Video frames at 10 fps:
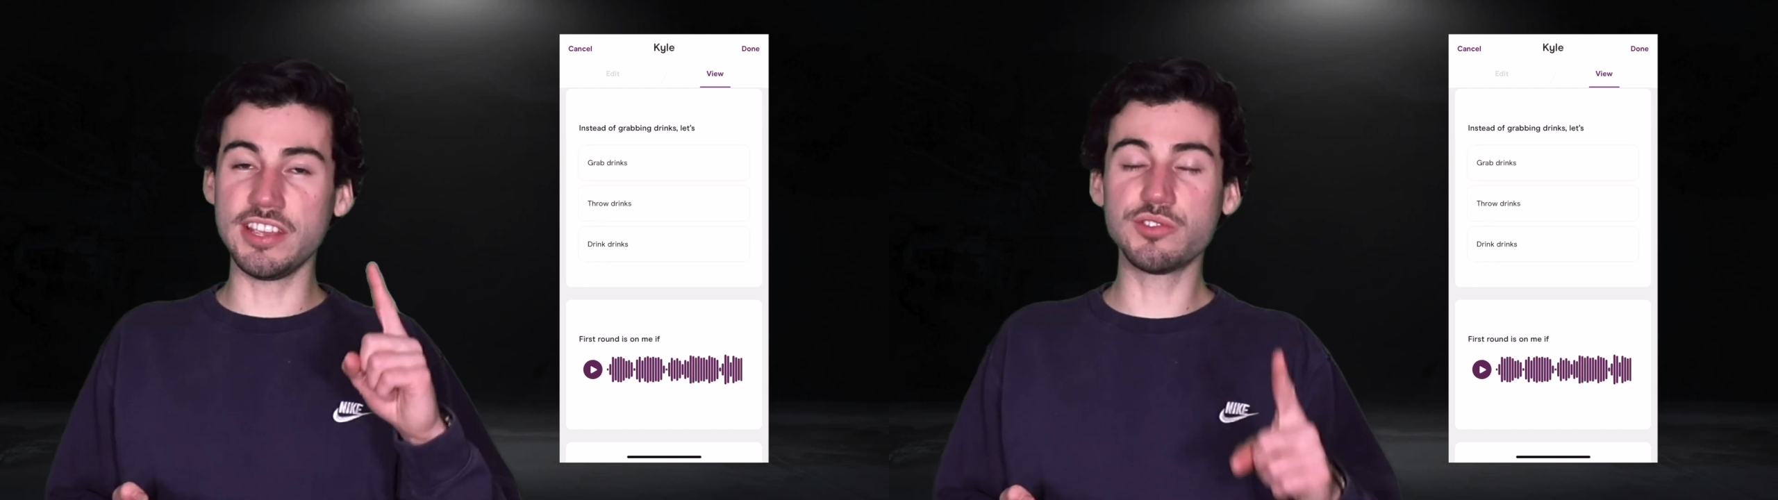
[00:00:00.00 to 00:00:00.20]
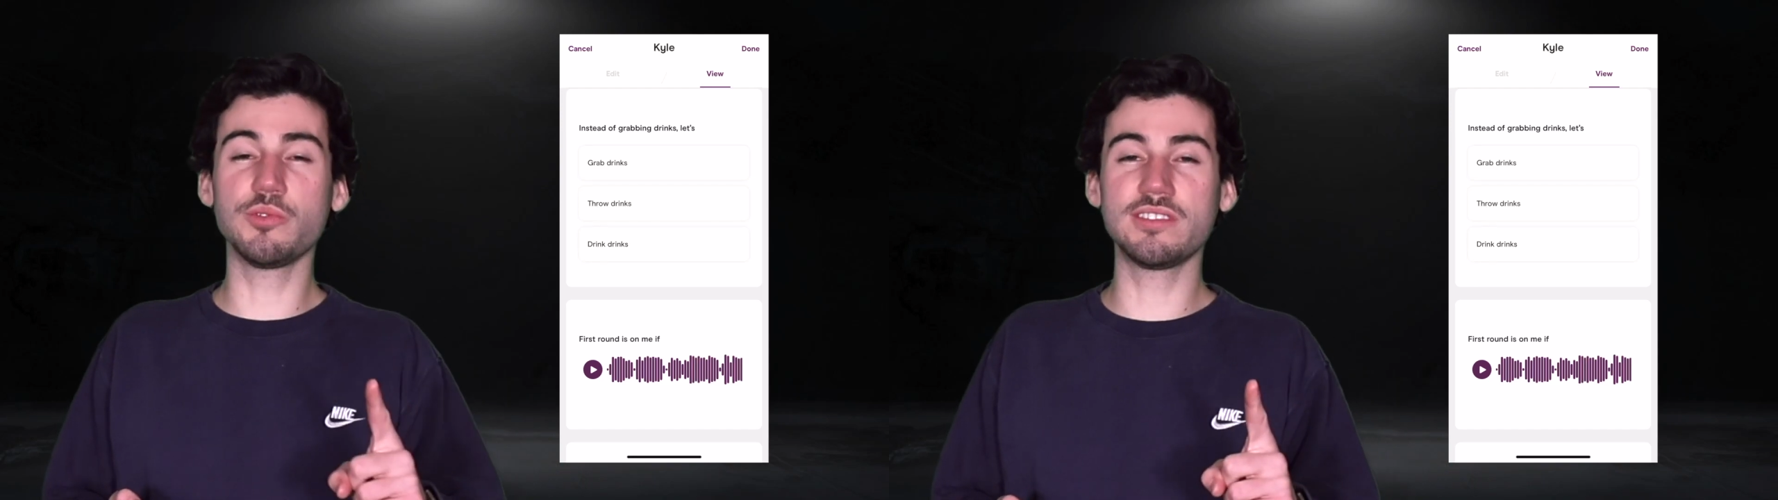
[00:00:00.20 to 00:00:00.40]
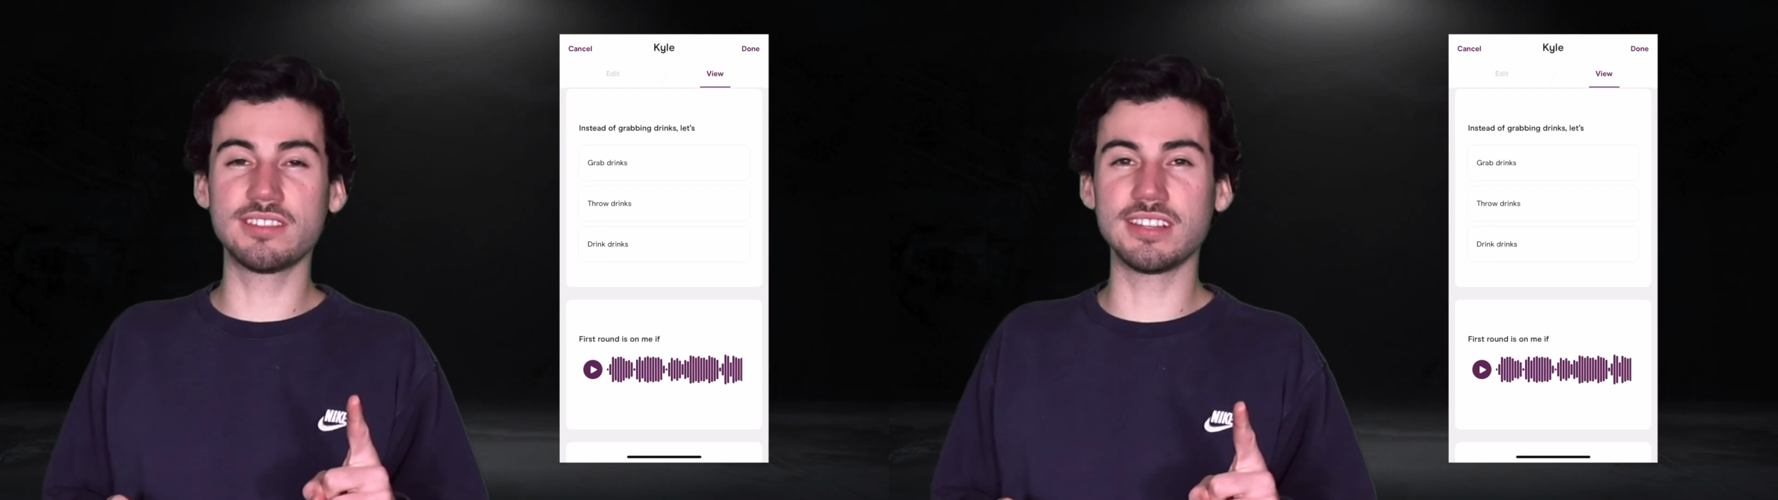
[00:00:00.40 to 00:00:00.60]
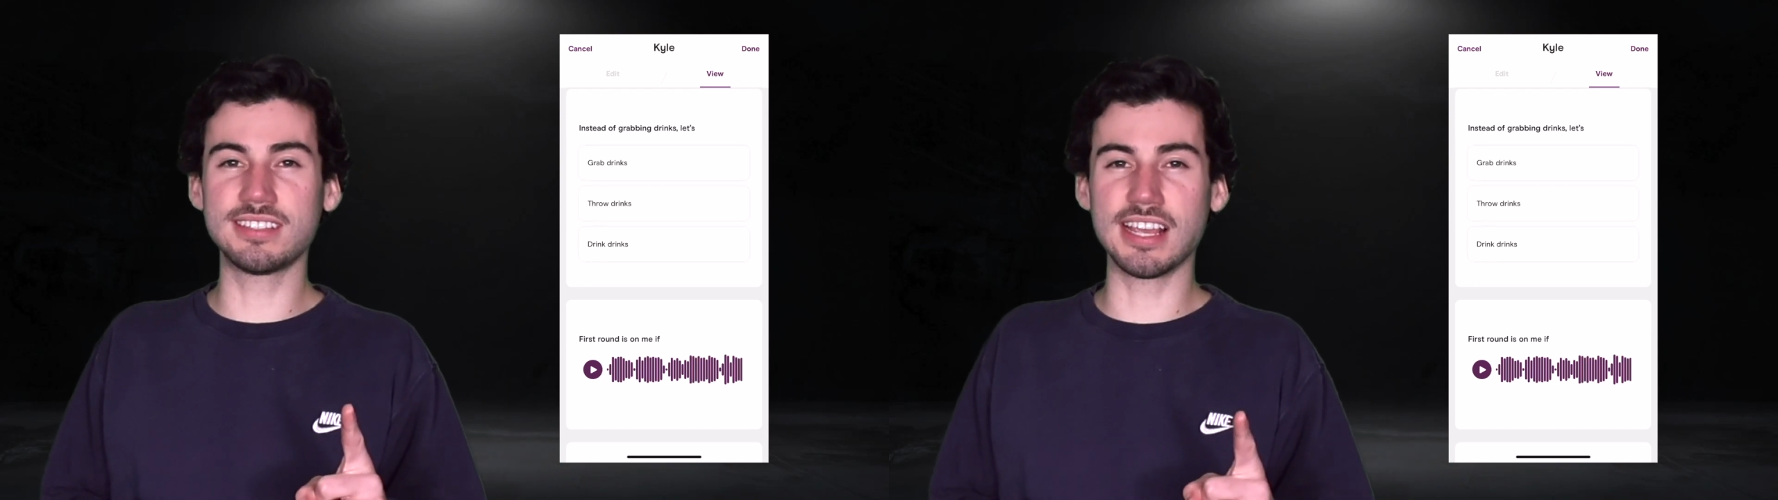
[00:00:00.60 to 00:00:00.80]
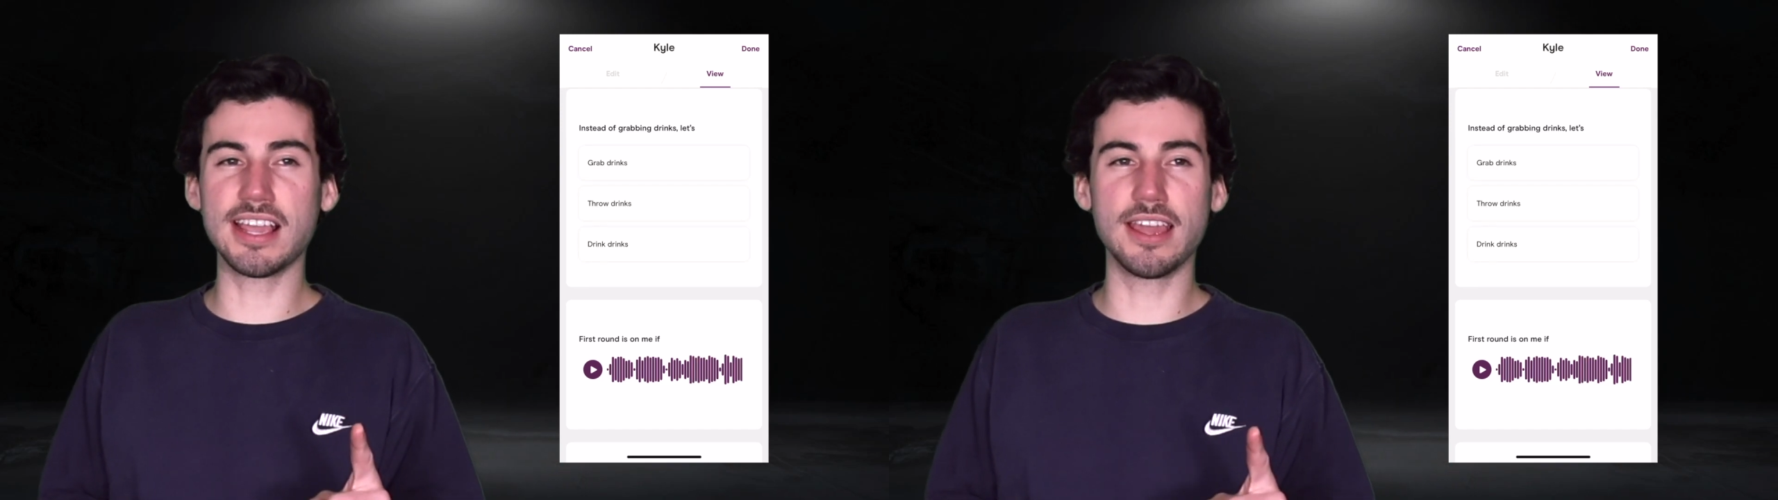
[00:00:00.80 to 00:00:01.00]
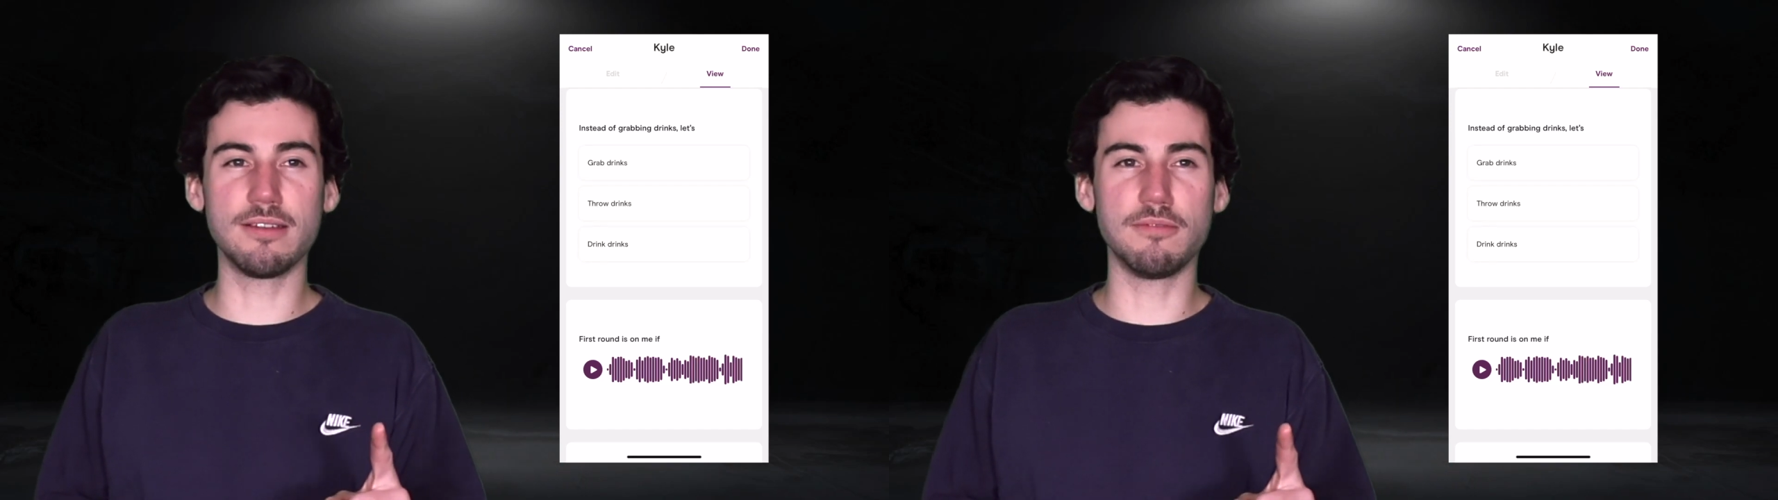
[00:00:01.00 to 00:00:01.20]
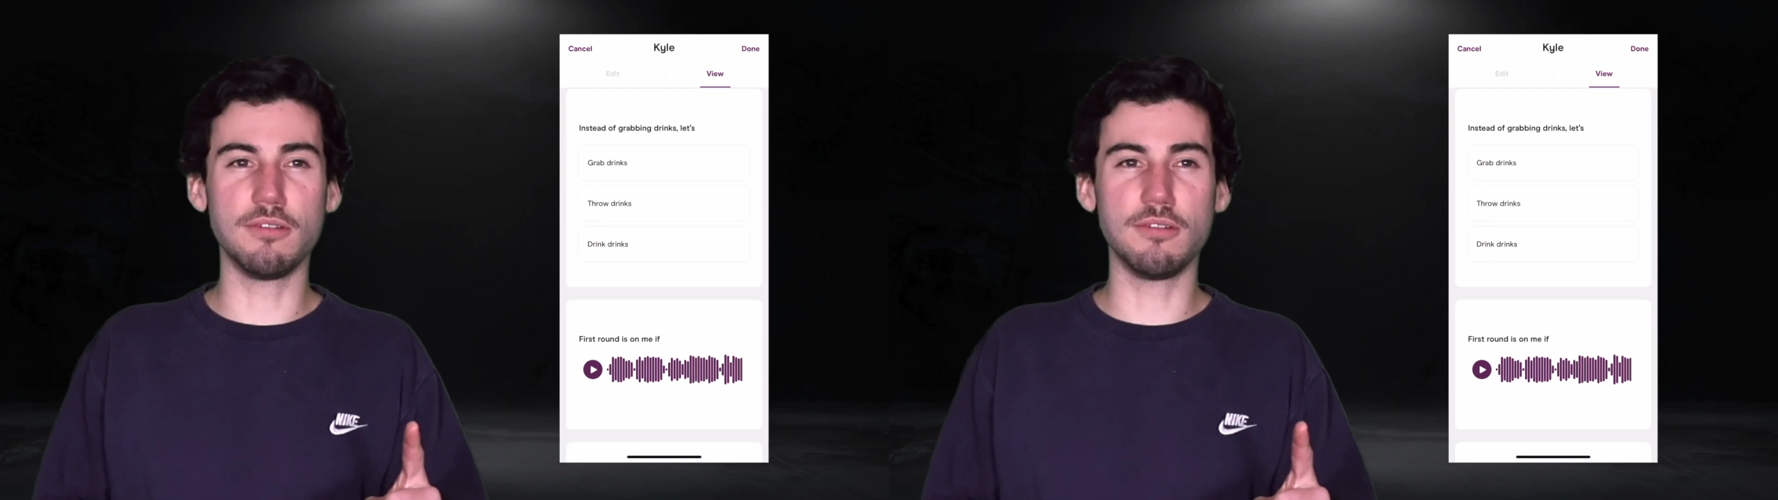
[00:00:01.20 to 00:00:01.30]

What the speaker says: this was the second